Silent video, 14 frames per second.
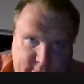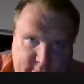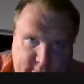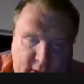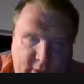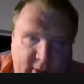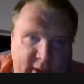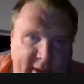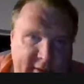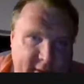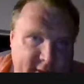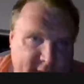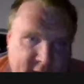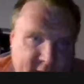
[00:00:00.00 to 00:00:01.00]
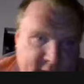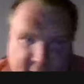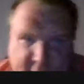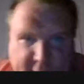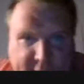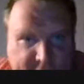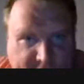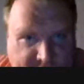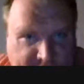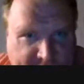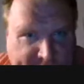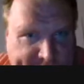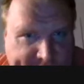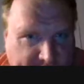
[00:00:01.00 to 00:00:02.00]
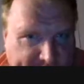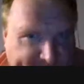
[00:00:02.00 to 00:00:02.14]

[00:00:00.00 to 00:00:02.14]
Okay, this is just another example of